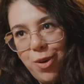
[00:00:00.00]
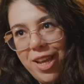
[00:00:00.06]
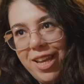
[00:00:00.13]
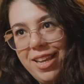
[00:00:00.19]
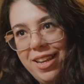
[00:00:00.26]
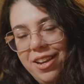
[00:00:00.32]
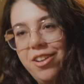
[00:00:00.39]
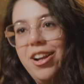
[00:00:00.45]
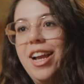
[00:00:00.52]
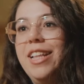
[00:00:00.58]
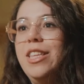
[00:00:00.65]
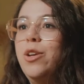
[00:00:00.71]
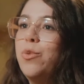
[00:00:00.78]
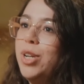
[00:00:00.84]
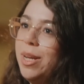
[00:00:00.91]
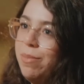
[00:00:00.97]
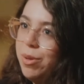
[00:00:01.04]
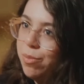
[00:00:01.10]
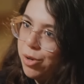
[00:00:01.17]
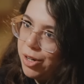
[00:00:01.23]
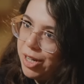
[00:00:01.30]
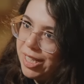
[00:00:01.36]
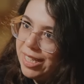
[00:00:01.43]
away here and he want to be
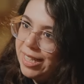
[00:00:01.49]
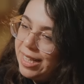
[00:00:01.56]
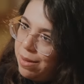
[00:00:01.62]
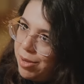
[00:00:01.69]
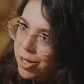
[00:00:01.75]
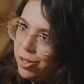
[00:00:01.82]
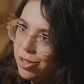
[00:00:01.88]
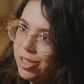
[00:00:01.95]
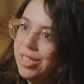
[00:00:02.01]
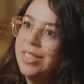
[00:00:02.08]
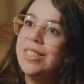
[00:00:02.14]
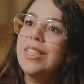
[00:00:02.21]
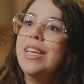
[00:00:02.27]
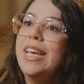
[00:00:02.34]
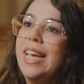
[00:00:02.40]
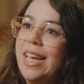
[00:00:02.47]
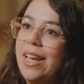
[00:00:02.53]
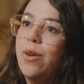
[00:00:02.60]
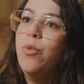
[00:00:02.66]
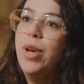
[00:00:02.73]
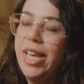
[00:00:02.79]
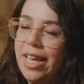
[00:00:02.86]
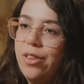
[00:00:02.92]
buried in Lebanon,
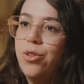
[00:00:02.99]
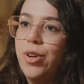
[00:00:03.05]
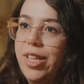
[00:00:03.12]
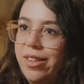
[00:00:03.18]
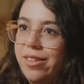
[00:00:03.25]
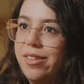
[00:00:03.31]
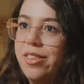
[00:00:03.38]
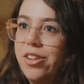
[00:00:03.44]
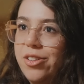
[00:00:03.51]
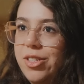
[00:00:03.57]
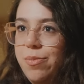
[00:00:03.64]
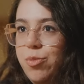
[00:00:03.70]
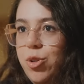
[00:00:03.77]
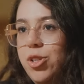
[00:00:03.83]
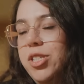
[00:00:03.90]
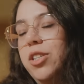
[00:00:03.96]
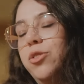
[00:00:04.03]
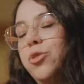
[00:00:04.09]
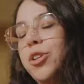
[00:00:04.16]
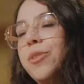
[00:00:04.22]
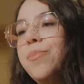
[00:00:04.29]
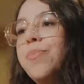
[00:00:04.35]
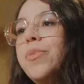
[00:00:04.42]
we can do it. There is a procedure.